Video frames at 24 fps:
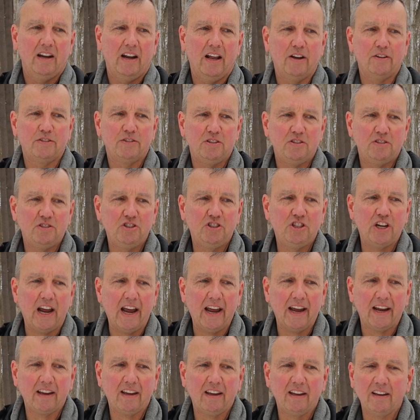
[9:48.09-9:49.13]
Now,
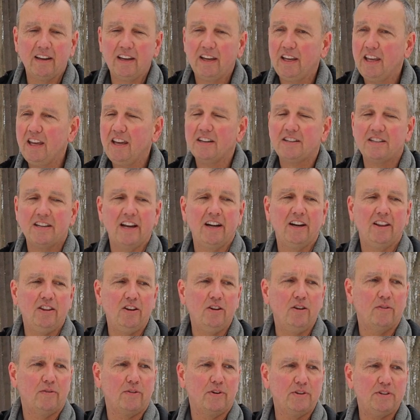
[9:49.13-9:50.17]
Jack, he attended
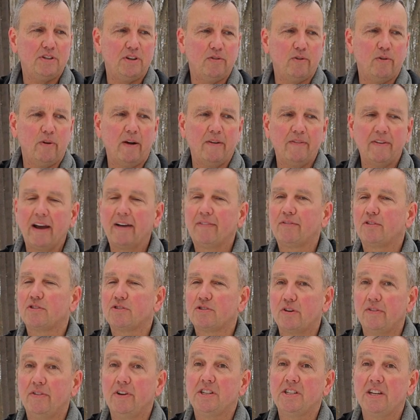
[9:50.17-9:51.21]
the University of Guelph after
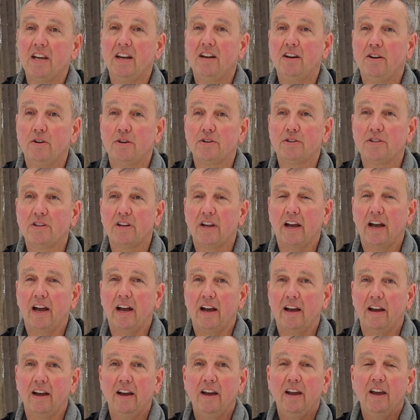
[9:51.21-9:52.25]
serving ten years
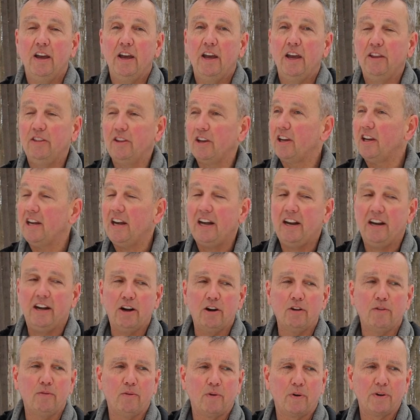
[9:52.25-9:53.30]
uh, in the Canadian
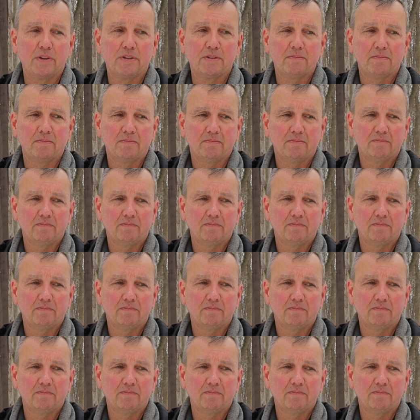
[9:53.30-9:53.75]
Air Force.